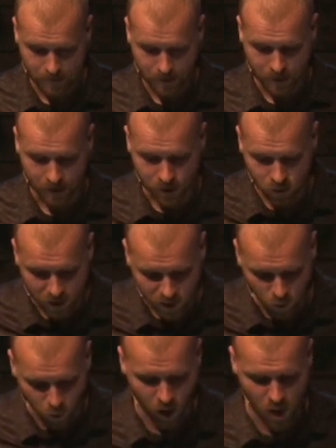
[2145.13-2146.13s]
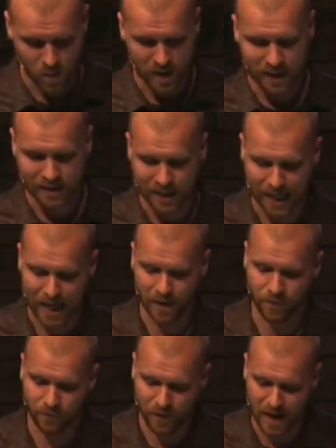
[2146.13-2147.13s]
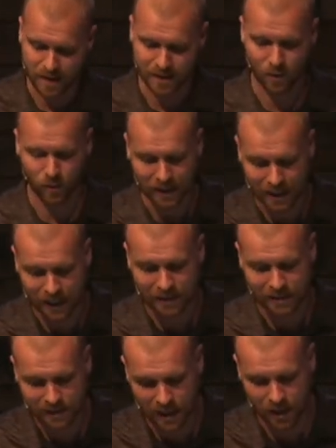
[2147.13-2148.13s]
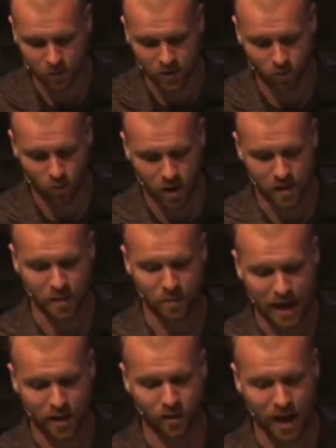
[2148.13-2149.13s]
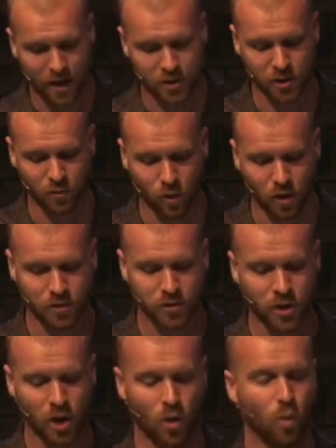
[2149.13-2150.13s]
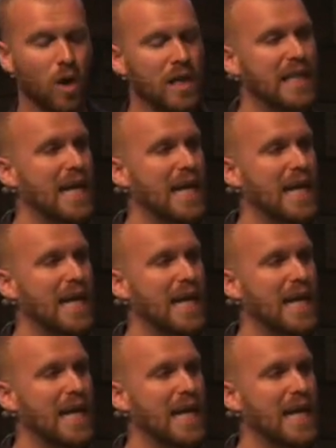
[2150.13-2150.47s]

The Israelites won because they had a faith that when God said it was won, the battle actually was won.